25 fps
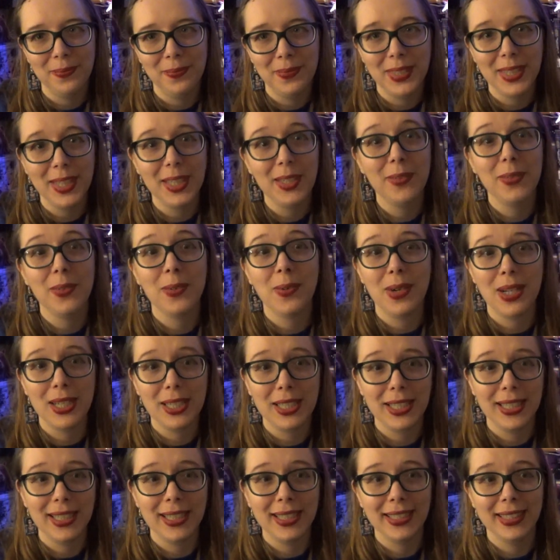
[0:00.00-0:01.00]
Thank you for
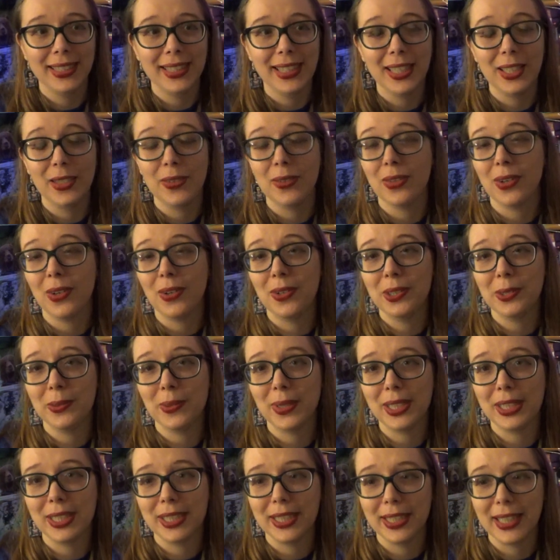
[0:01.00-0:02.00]
watching. Thank you for always
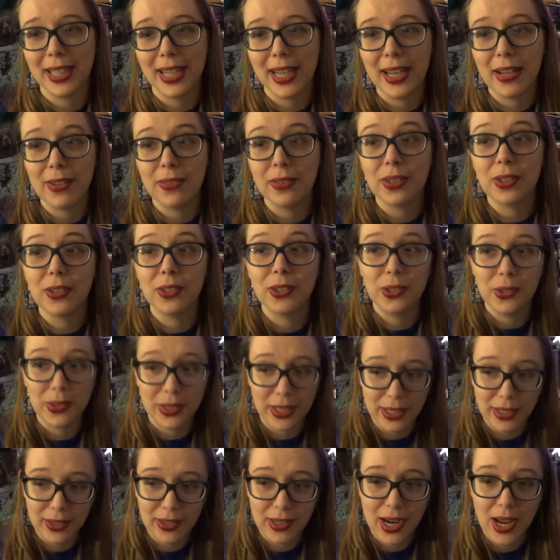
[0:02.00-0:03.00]
watching. If you're new
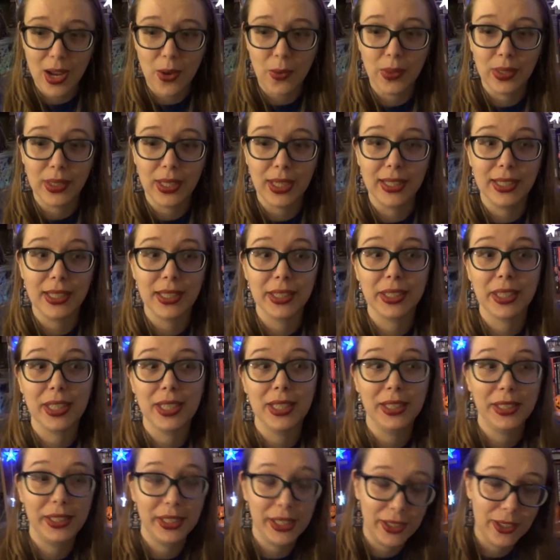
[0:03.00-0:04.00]
here and would like to
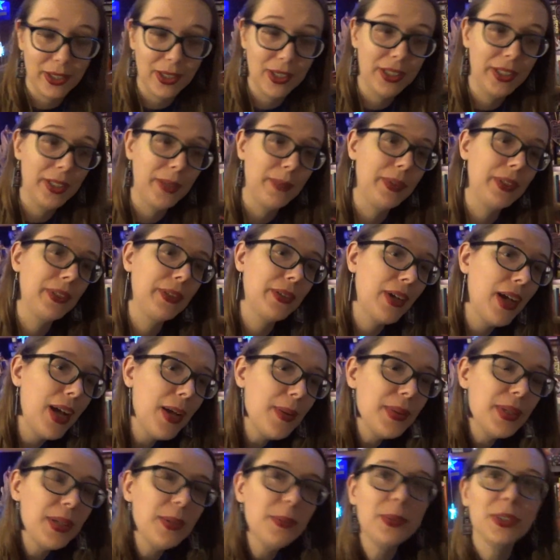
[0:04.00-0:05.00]
consider
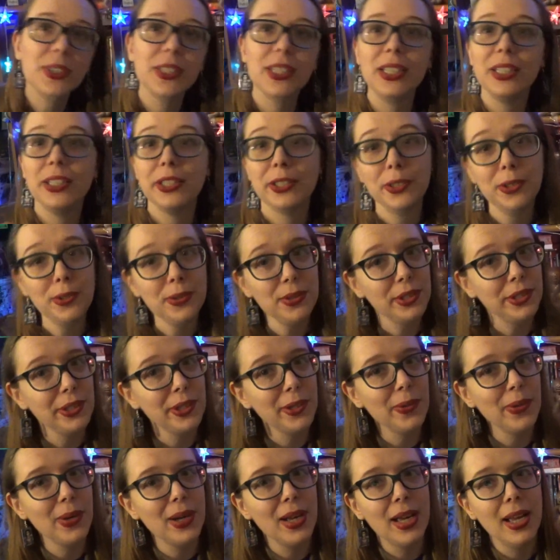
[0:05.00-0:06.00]
subscribing, please do
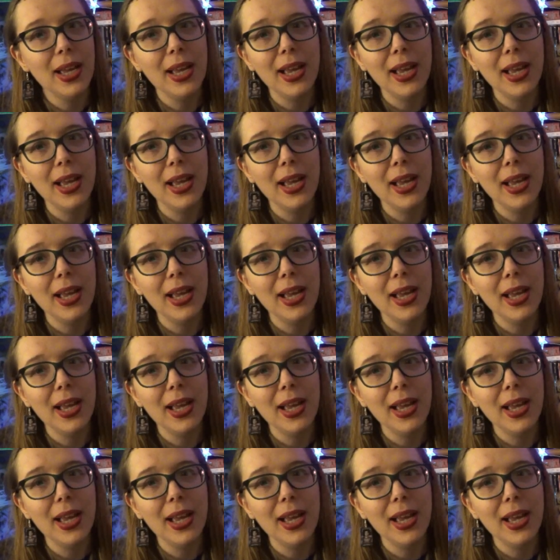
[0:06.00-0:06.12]
so.